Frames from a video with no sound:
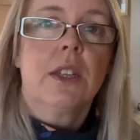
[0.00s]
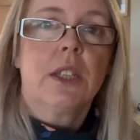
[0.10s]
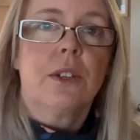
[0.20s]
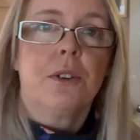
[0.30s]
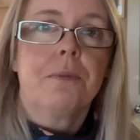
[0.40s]

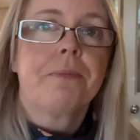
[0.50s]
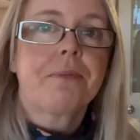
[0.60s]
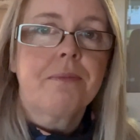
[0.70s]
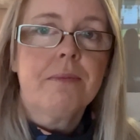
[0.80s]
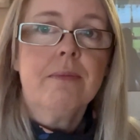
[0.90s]
So
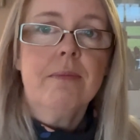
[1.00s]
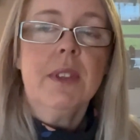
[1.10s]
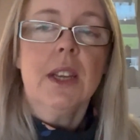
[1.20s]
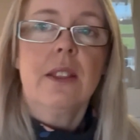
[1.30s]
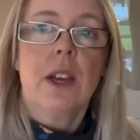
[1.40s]

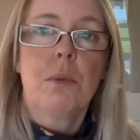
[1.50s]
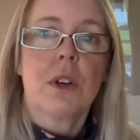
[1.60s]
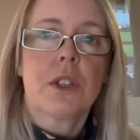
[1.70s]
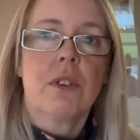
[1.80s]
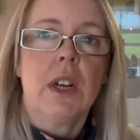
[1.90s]
that
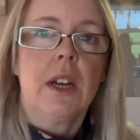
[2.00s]
works really